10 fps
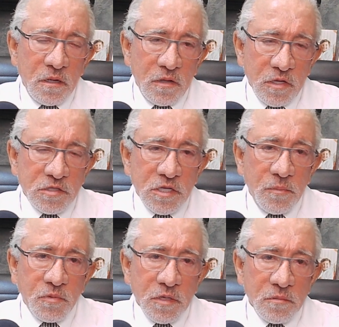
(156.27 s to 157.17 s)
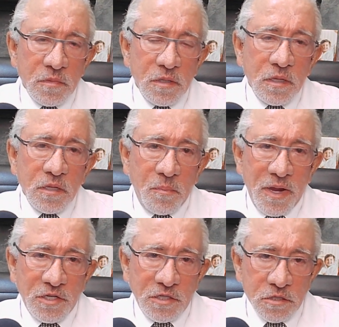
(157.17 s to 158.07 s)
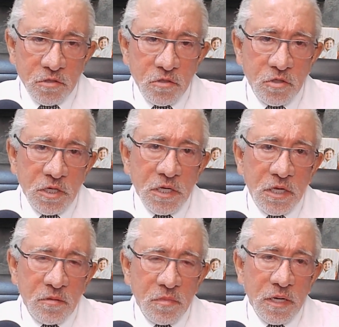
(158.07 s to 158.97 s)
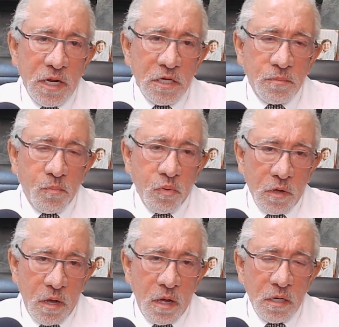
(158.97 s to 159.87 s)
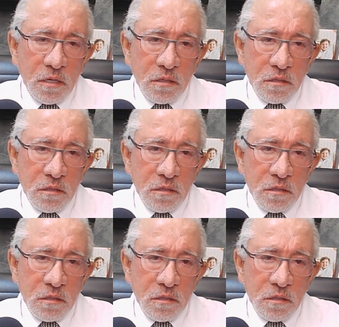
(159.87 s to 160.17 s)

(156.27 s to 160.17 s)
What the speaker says: the septum, the patient is going to accumulate blood,